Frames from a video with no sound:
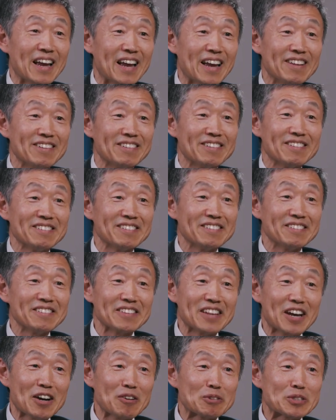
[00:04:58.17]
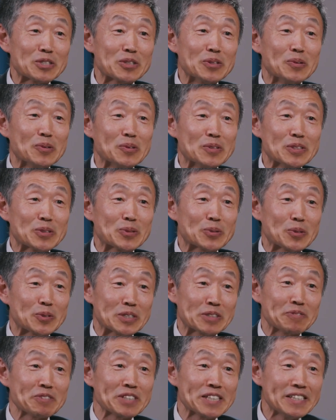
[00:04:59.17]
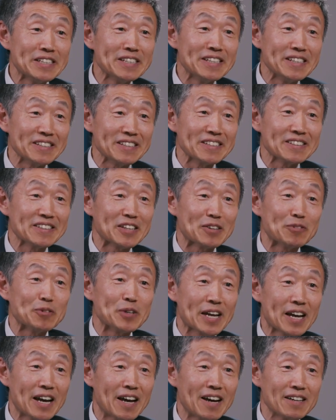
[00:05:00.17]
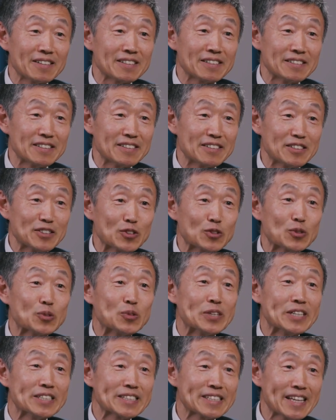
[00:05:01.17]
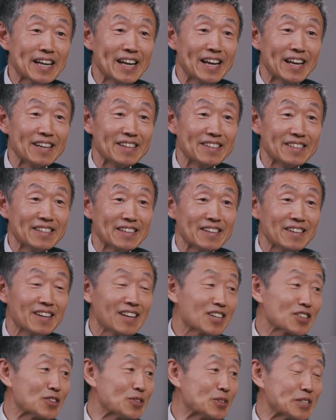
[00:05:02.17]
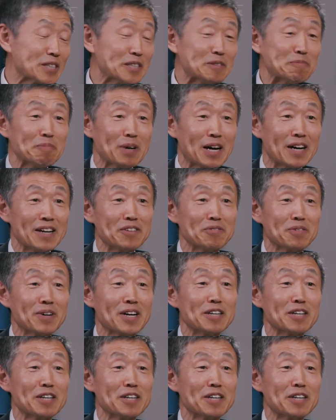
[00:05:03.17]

And that was the only source of heating that we had. So to this day, I like to sit by a